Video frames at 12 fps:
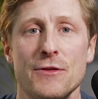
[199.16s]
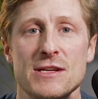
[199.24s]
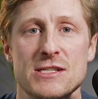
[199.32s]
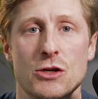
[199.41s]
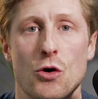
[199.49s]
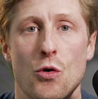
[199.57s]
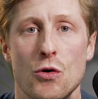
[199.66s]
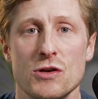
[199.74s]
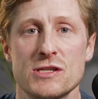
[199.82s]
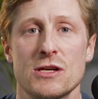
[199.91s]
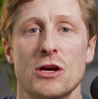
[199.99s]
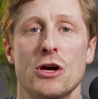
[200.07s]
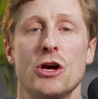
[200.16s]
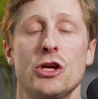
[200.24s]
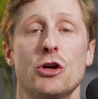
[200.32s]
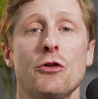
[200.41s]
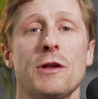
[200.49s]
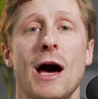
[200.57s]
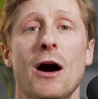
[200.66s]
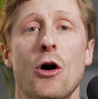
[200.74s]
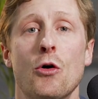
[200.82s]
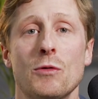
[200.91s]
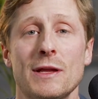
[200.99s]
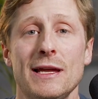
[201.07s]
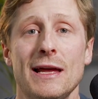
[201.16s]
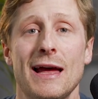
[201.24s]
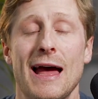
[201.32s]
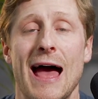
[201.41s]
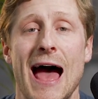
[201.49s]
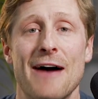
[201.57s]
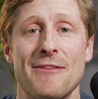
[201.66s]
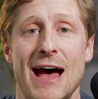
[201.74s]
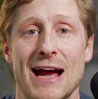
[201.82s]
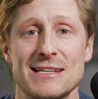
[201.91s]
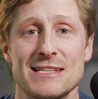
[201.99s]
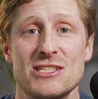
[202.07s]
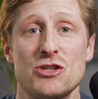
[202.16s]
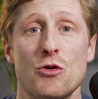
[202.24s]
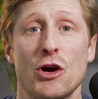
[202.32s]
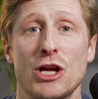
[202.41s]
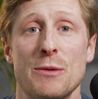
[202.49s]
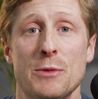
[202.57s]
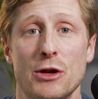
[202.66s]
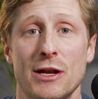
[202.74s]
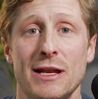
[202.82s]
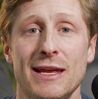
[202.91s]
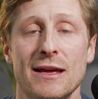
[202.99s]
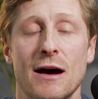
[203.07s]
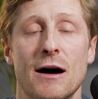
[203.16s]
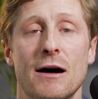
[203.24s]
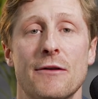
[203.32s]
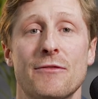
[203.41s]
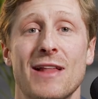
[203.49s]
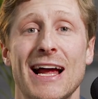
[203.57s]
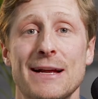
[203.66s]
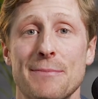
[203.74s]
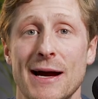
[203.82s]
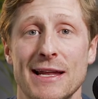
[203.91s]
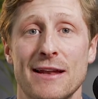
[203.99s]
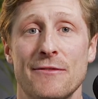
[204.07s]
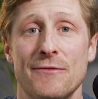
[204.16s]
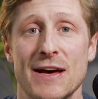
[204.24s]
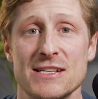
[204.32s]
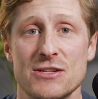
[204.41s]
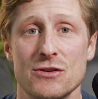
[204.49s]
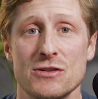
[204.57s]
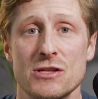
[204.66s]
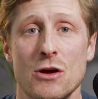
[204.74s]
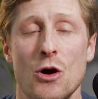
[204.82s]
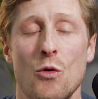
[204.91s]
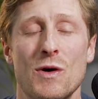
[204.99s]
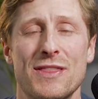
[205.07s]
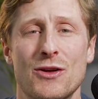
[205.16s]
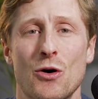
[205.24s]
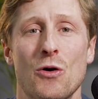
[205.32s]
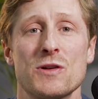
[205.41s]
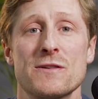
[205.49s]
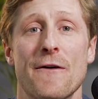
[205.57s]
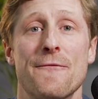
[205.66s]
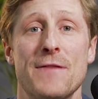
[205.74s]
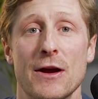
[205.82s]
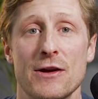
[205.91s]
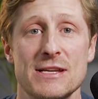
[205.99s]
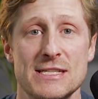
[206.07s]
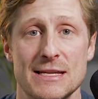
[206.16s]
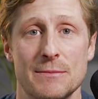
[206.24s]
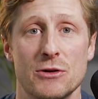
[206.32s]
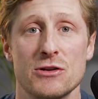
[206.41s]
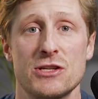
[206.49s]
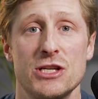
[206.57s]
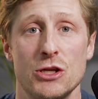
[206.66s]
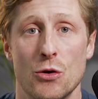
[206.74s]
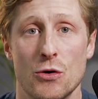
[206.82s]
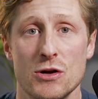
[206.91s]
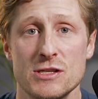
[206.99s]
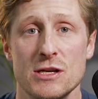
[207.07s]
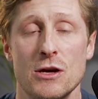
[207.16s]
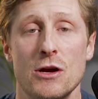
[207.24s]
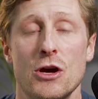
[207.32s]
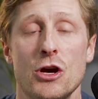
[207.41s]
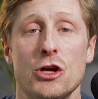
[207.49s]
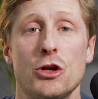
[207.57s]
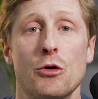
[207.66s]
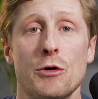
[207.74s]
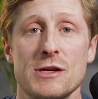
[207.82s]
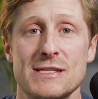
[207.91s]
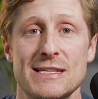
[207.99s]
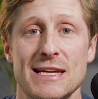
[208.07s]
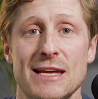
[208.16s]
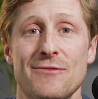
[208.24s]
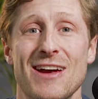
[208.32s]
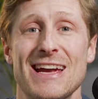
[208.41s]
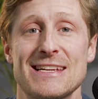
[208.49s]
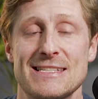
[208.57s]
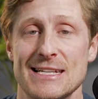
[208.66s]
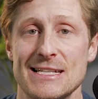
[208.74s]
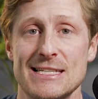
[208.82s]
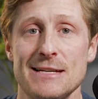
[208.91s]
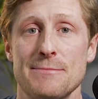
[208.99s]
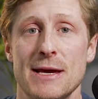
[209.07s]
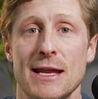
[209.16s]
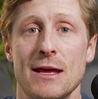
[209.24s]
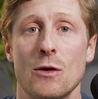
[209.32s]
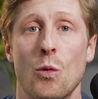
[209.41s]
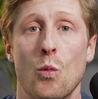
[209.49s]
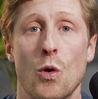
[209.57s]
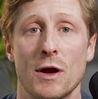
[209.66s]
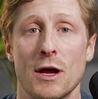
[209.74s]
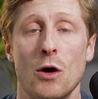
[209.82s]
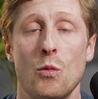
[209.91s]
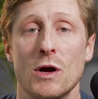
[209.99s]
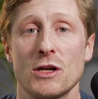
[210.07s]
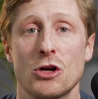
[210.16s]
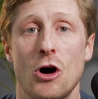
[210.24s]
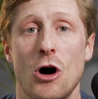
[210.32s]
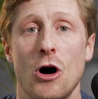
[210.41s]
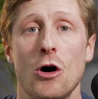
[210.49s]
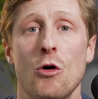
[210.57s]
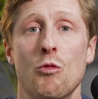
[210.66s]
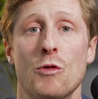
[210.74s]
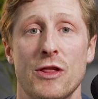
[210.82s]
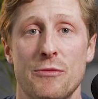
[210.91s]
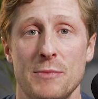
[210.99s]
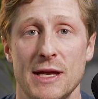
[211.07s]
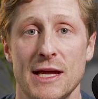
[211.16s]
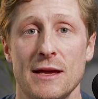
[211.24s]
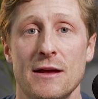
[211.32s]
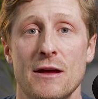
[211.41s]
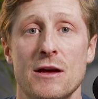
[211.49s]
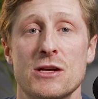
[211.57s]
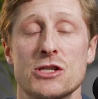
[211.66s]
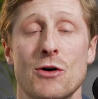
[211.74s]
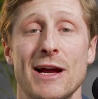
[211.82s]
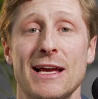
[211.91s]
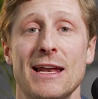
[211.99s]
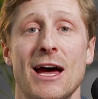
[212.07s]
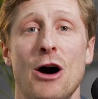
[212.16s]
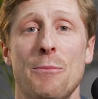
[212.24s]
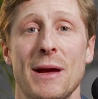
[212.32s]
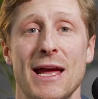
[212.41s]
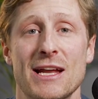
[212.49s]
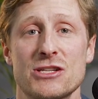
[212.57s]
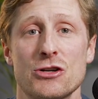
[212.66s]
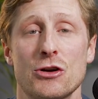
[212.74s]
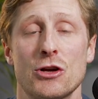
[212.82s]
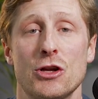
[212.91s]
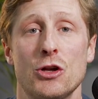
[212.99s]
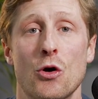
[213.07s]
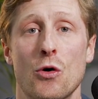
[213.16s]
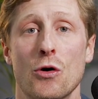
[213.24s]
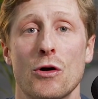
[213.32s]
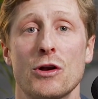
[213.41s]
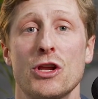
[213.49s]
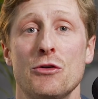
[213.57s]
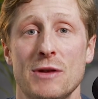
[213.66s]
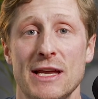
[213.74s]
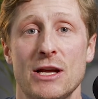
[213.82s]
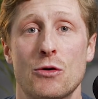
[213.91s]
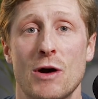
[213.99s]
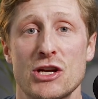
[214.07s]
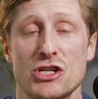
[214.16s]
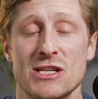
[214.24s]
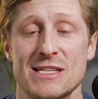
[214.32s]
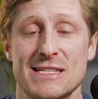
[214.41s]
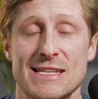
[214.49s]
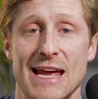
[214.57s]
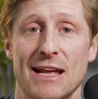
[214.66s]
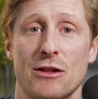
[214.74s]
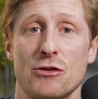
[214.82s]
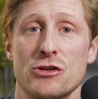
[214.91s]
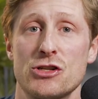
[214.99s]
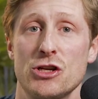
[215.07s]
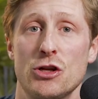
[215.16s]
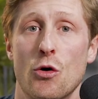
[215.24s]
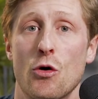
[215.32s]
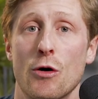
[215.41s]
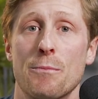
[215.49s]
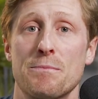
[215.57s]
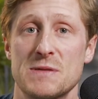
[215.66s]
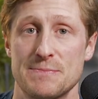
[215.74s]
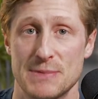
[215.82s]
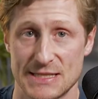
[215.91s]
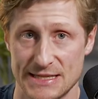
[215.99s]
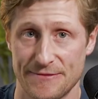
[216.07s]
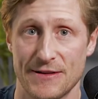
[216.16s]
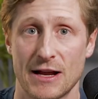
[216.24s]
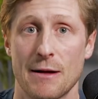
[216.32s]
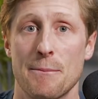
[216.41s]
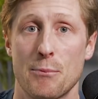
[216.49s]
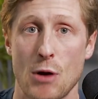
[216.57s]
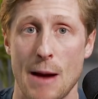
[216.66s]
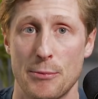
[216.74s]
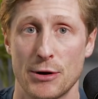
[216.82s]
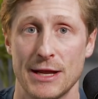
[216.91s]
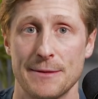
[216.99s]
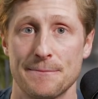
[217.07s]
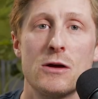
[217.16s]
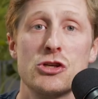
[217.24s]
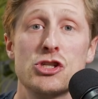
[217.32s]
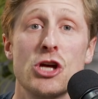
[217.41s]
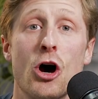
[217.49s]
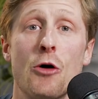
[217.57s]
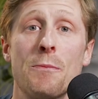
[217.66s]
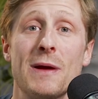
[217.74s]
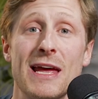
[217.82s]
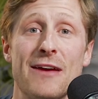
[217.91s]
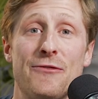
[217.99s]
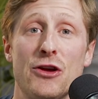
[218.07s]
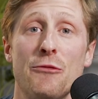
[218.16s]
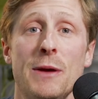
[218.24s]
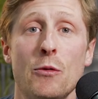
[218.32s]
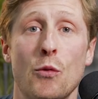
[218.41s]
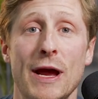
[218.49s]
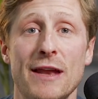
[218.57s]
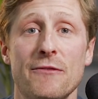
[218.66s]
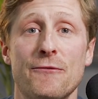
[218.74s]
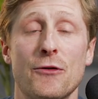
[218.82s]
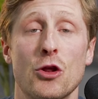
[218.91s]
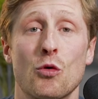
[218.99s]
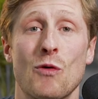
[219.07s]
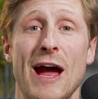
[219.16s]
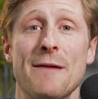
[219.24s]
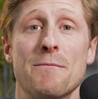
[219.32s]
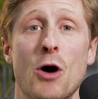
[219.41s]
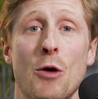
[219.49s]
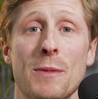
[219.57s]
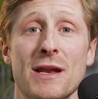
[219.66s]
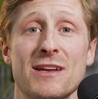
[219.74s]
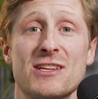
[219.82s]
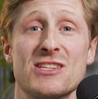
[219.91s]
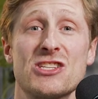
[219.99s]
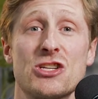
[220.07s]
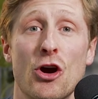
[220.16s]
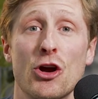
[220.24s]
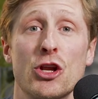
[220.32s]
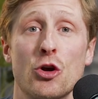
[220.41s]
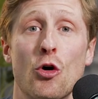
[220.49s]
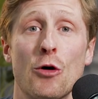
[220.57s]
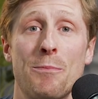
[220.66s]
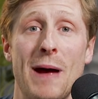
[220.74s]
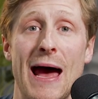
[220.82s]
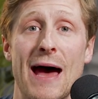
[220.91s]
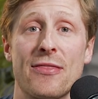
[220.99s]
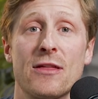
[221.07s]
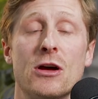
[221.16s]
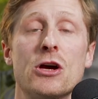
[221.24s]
this course, you'll not only have access to our community of like-minded investors with goals very similar to yours, you'll receive a 60-minute one-on-one call with me so I can help answer your unique questions tailored to your specific property. So if you've been waiting for the right moment to start your path